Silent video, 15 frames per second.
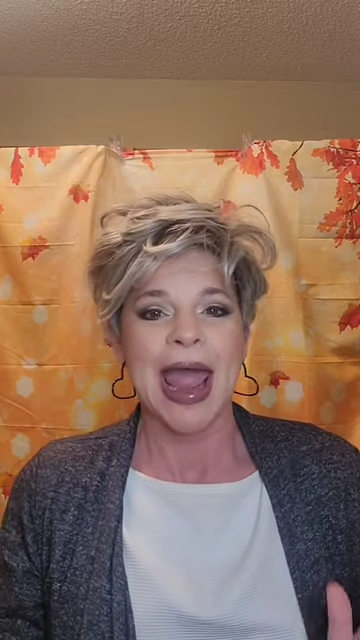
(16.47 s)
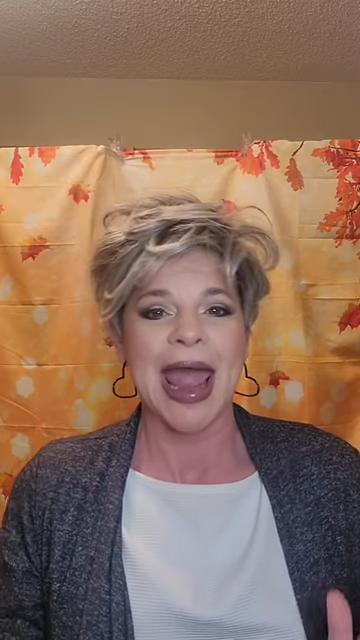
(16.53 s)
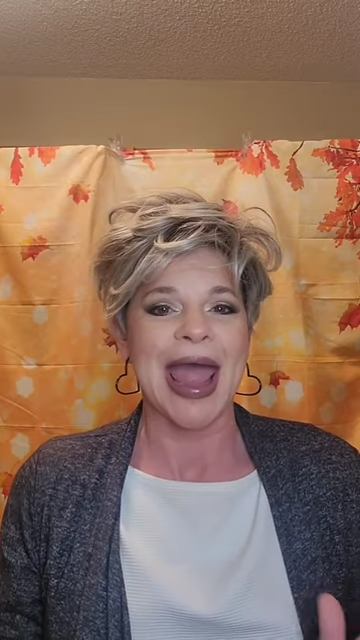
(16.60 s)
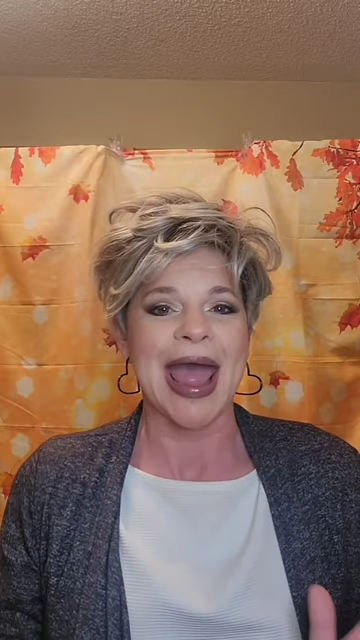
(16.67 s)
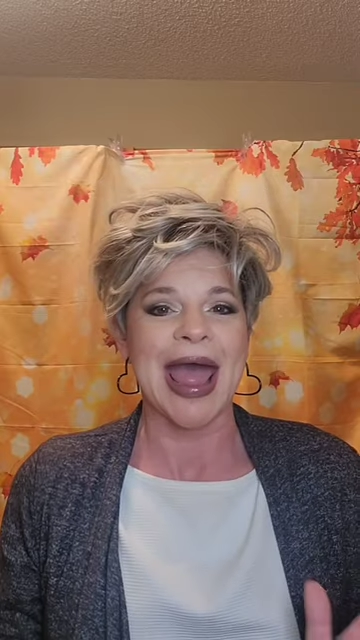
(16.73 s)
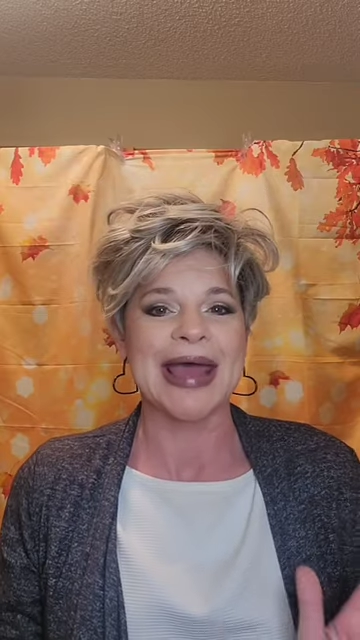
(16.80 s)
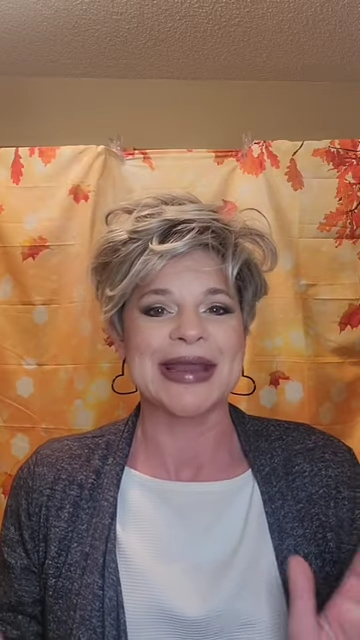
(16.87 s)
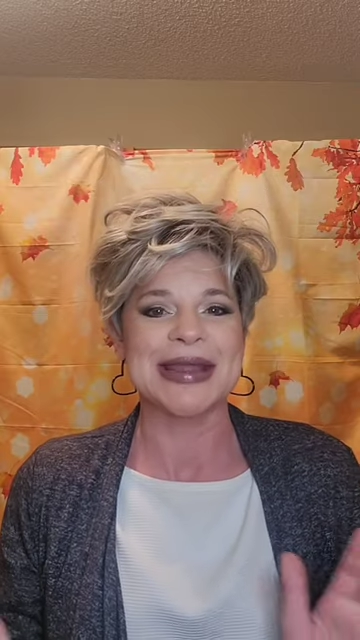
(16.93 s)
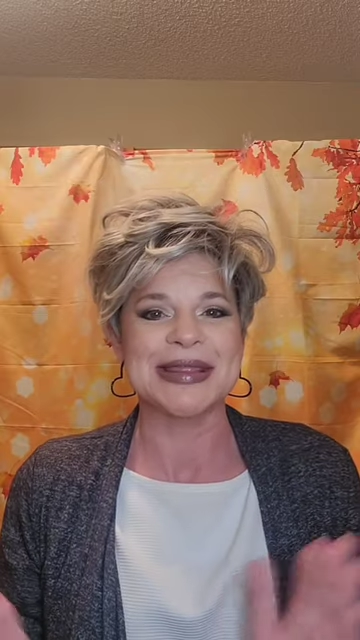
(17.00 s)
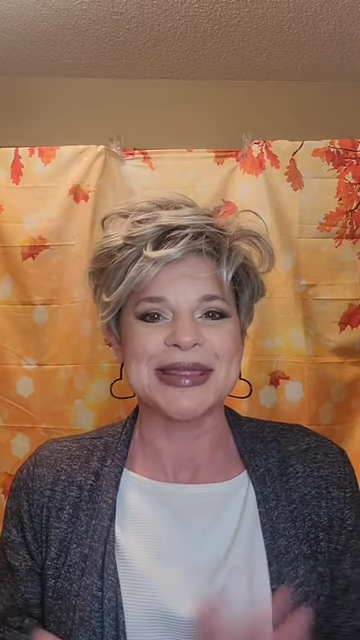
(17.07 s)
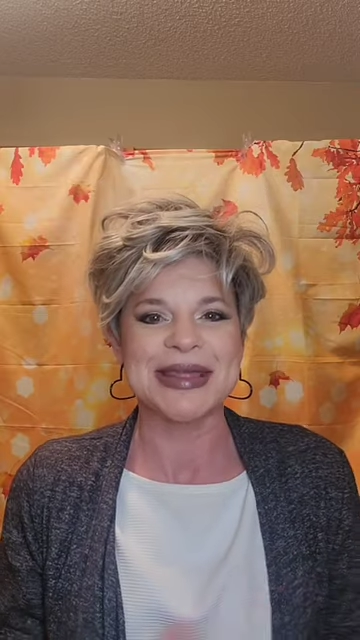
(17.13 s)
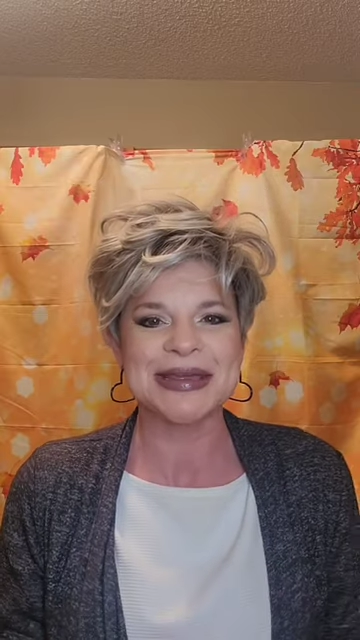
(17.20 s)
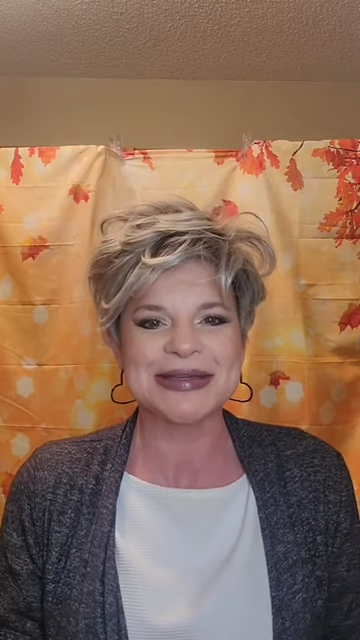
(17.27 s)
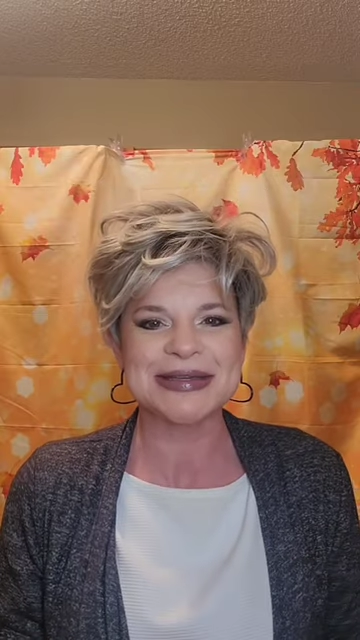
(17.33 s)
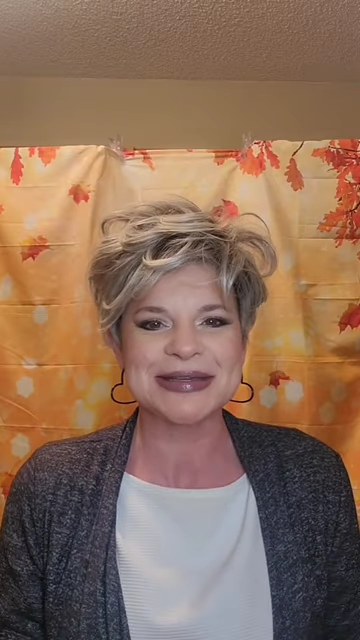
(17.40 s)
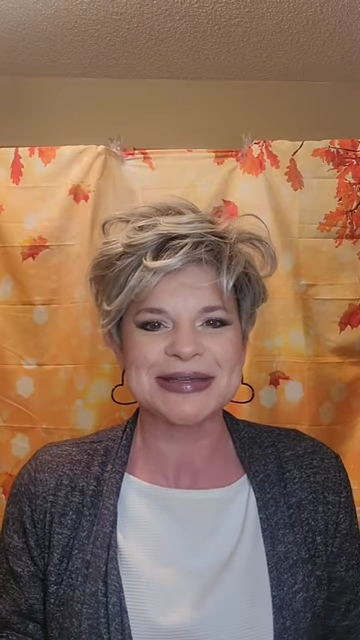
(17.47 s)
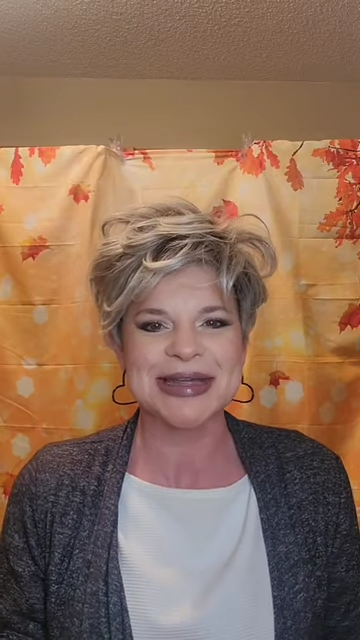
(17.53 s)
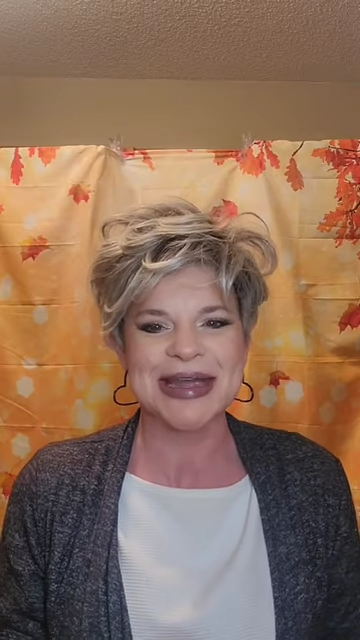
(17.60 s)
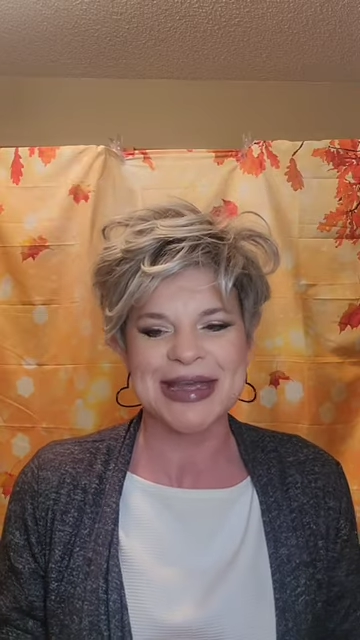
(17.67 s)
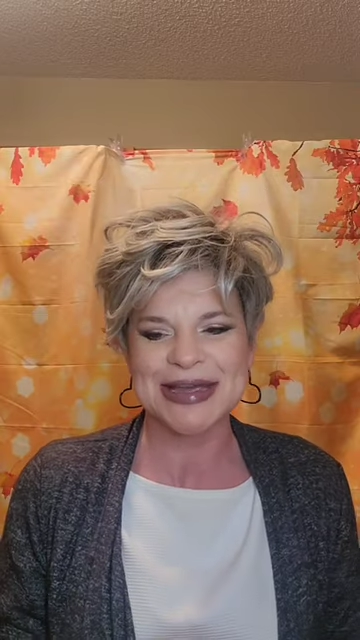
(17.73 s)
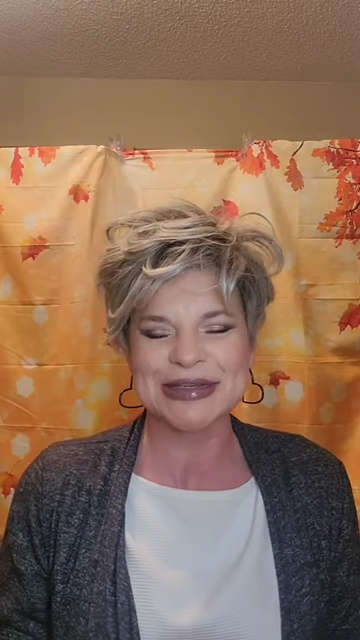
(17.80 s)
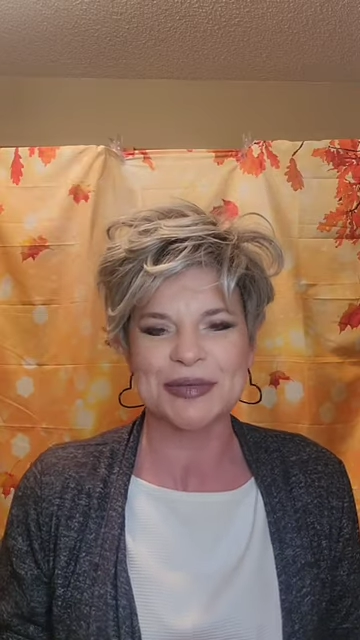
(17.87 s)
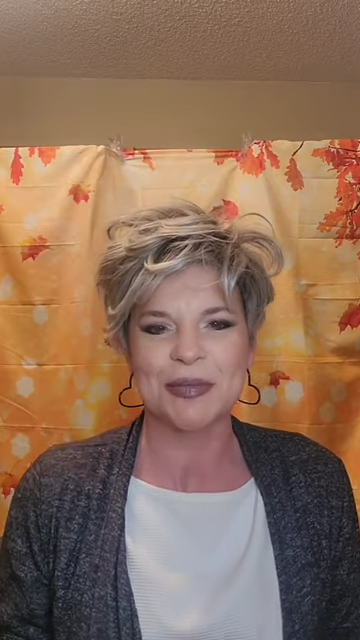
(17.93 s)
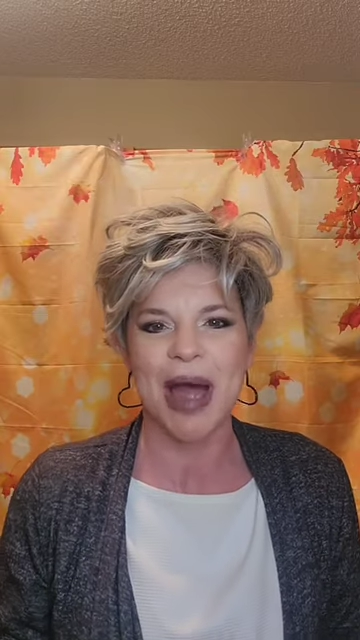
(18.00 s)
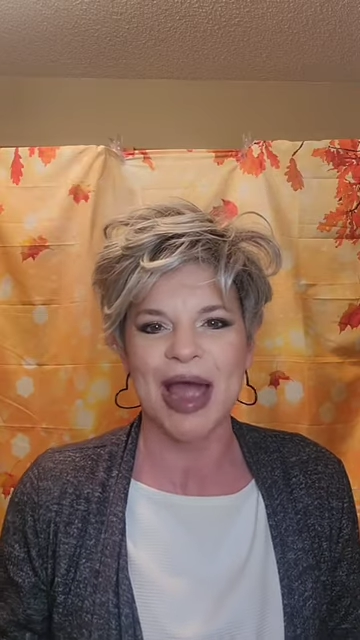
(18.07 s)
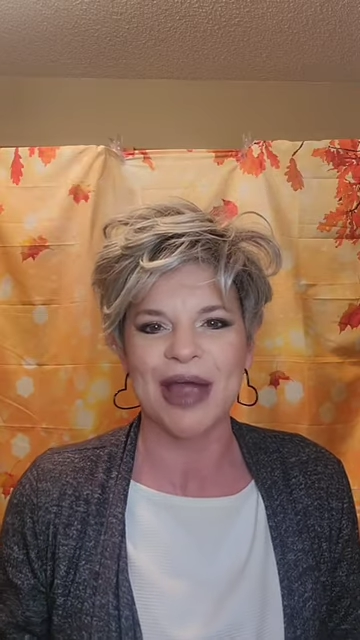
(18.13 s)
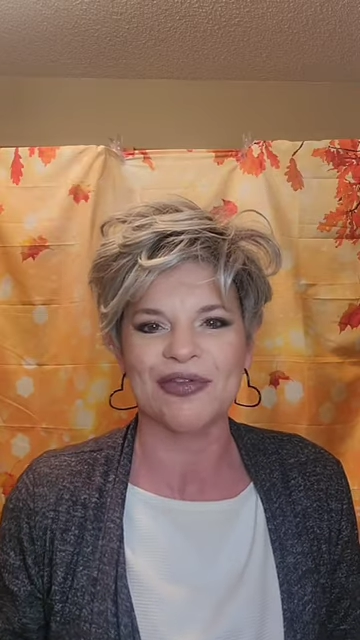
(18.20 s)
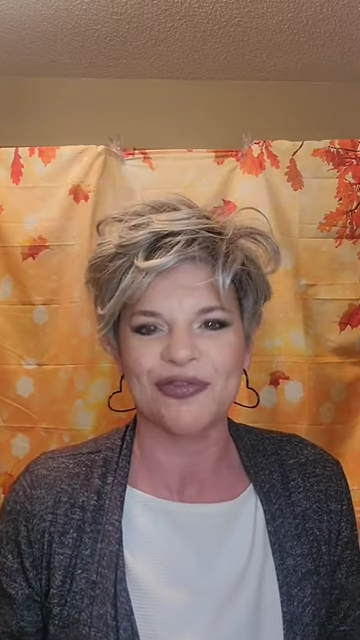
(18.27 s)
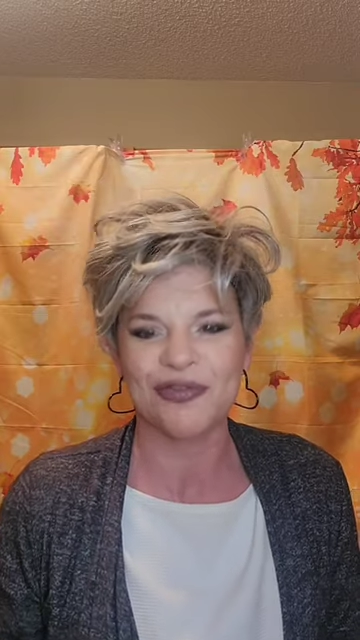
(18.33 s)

And this is my